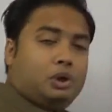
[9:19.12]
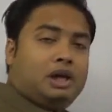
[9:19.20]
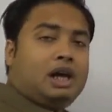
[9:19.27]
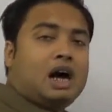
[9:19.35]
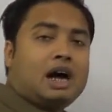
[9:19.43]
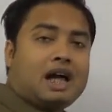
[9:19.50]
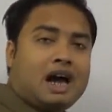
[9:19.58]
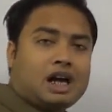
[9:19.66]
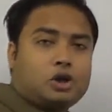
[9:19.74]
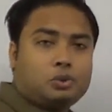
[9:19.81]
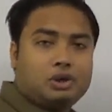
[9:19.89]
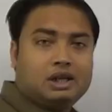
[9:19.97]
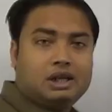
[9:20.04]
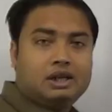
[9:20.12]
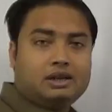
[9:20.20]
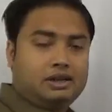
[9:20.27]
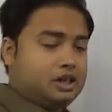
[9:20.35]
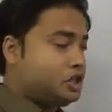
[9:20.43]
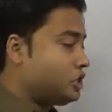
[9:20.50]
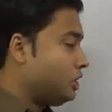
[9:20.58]
we are actually
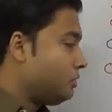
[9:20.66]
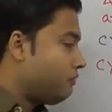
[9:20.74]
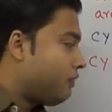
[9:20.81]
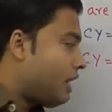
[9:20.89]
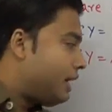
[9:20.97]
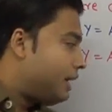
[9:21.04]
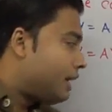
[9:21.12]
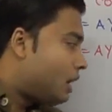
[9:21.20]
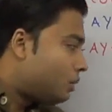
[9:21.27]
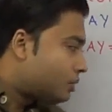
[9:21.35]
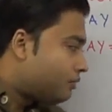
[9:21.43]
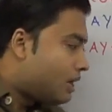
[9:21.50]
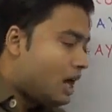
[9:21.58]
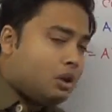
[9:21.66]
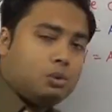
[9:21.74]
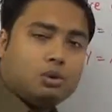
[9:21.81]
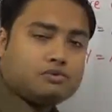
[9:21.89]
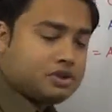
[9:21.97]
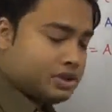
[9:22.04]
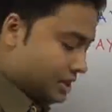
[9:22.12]
interested to find out the value
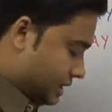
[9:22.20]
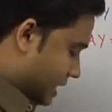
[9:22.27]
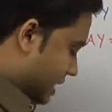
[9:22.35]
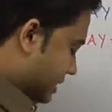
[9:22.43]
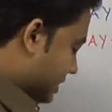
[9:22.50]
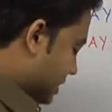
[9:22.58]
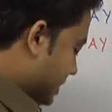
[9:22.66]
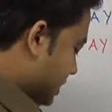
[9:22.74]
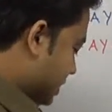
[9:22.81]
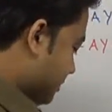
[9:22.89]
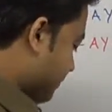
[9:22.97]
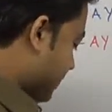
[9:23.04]
of Cx, let us